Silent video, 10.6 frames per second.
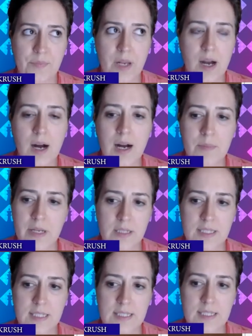common in the
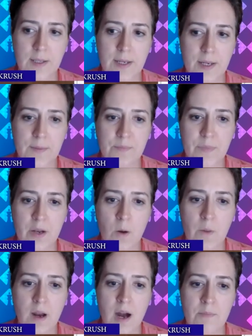Sicilian, you know,
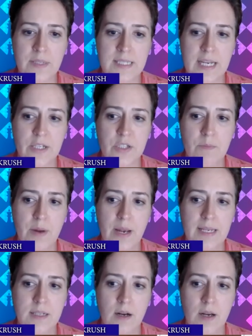the compensation
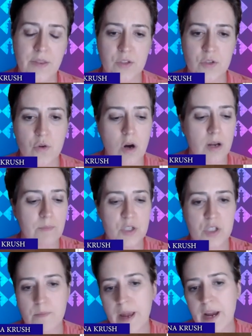based on the strong
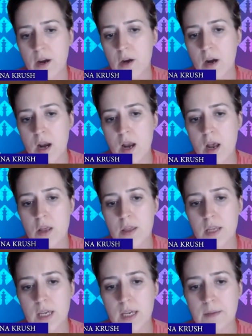bishop pair,
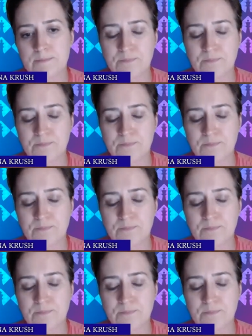the,